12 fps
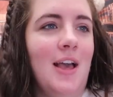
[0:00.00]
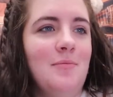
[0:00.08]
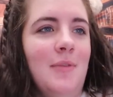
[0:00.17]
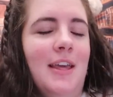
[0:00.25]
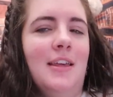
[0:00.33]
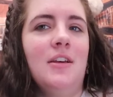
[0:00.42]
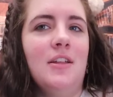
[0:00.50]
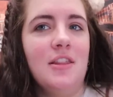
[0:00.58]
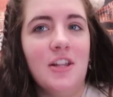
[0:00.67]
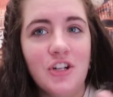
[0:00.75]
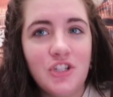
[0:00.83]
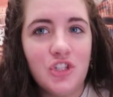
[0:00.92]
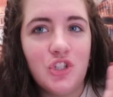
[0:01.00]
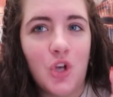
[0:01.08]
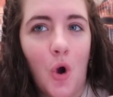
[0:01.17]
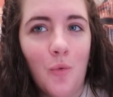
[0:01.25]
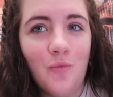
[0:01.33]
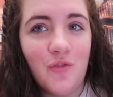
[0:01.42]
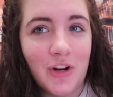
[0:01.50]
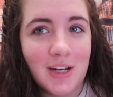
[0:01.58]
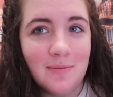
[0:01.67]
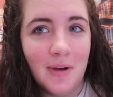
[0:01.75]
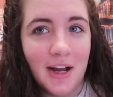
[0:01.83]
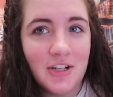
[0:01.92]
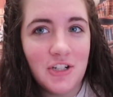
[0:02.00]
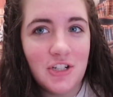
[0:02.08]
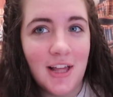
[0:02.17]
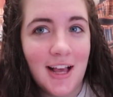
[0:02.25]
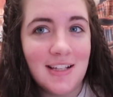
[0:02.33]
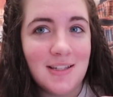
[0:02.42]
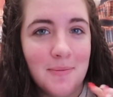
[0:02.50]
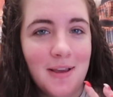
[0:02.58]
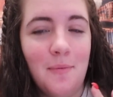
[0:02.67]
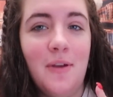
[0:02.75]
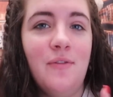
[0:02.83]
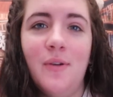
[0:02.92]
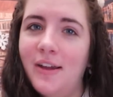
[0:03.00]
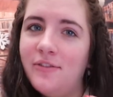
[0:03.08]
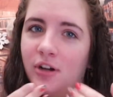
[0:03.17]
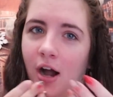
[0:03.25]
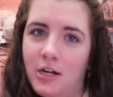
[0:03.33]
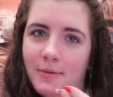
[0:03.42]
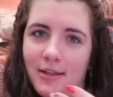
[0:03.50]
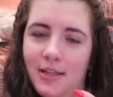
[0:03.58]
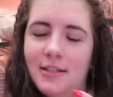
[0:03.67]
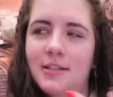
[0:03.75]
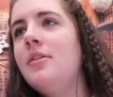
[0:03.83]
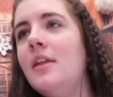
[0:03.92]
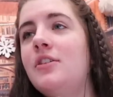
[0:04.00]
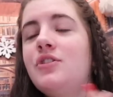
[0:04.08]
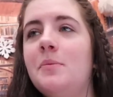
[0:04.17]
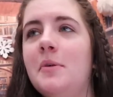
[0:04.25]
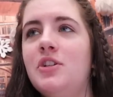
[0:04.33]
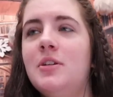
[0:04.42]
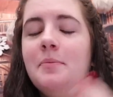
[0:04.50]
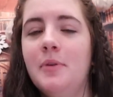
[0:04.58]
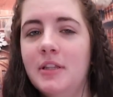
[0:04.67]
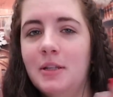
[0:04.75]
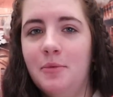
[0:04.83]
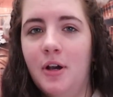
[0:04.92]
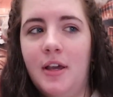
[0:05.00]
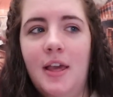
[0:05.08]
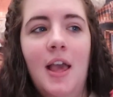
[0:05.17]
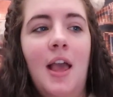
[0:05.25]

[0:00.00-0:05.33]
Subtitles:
I'm like, there's so freaking much that has to be, we've talked about this, that there's so much to put in the book.